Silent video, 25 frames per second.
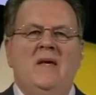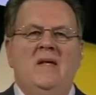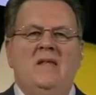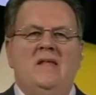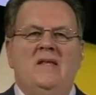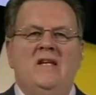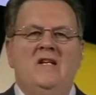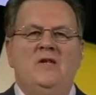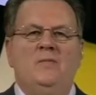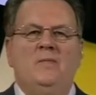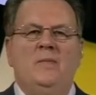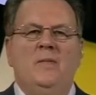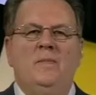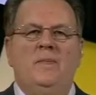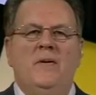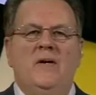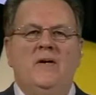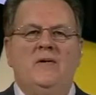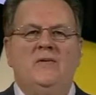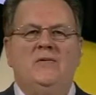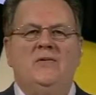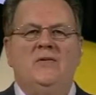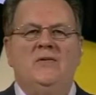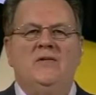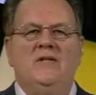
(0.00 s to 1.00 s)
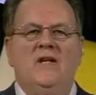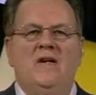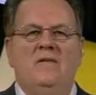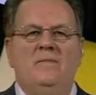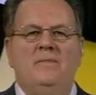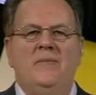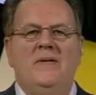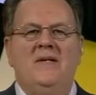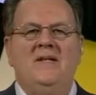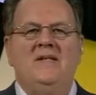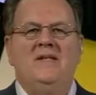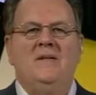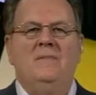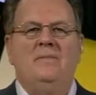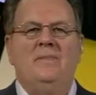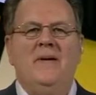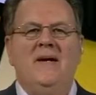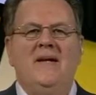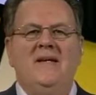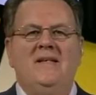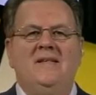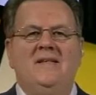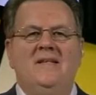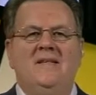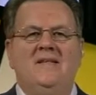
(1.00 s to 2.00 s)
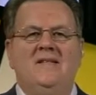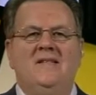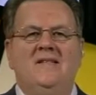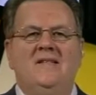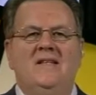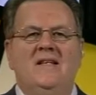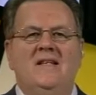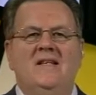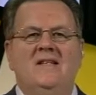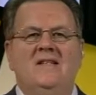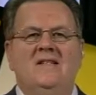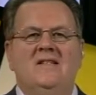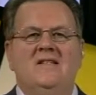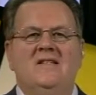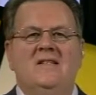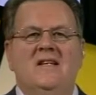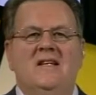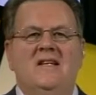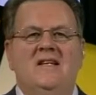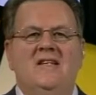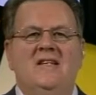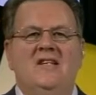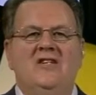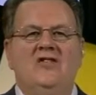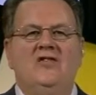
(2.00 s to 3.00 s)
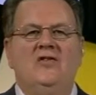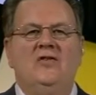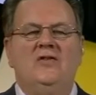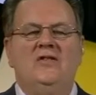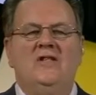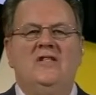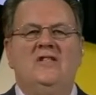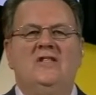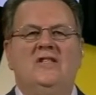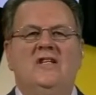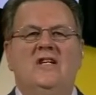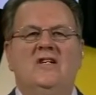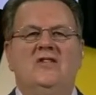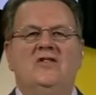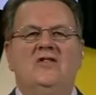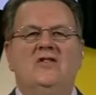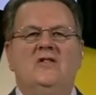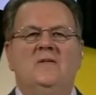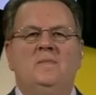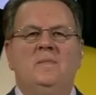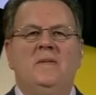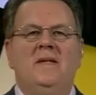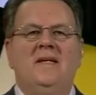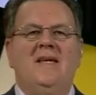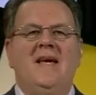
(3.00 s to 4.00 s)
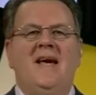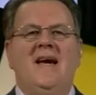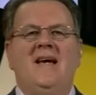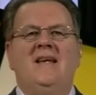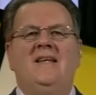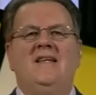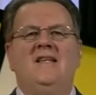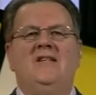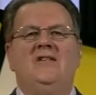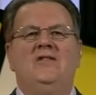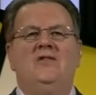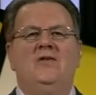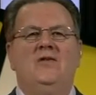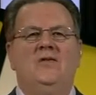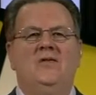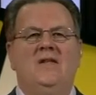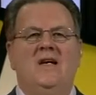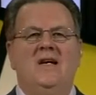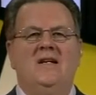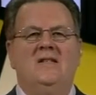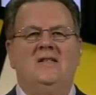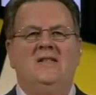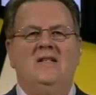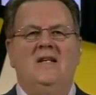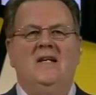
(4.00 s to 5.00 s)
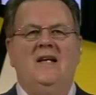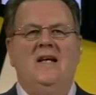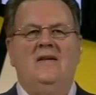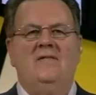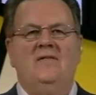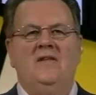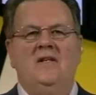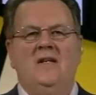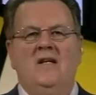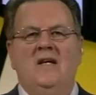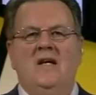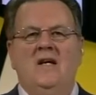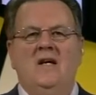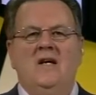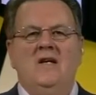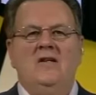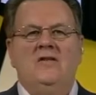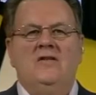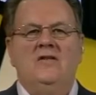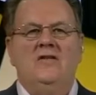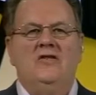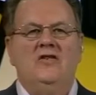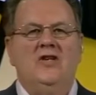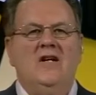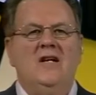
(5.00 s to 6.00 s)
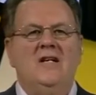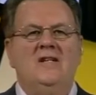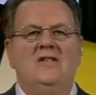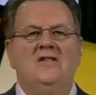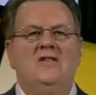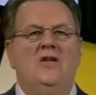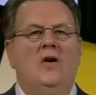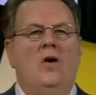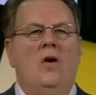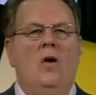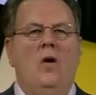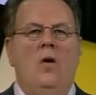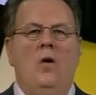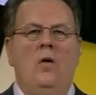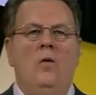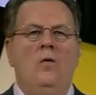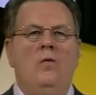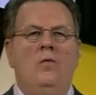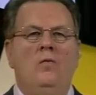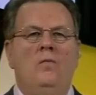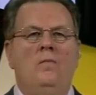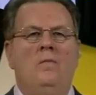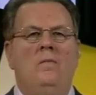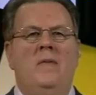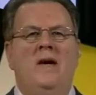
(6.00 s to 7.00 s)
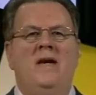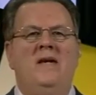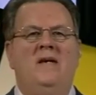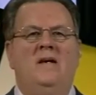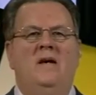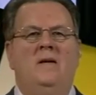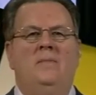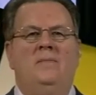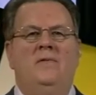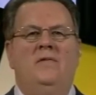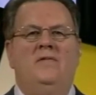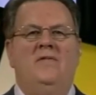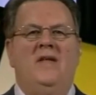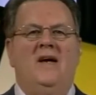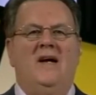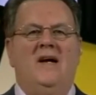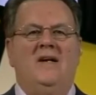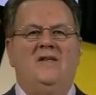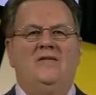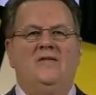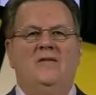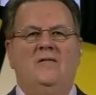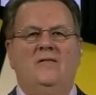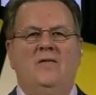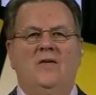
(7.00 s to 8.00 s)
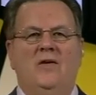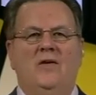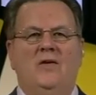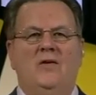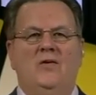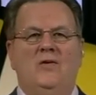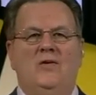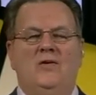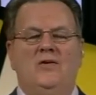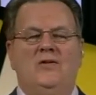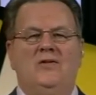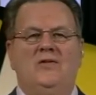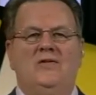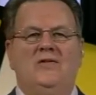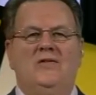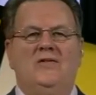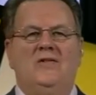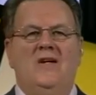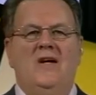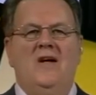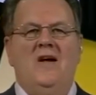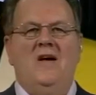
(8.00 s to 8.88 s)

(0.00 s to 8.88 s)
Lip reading: These proposals have been debated since initial discussions began in 2011 to change the whole makeup of the House of the Lords.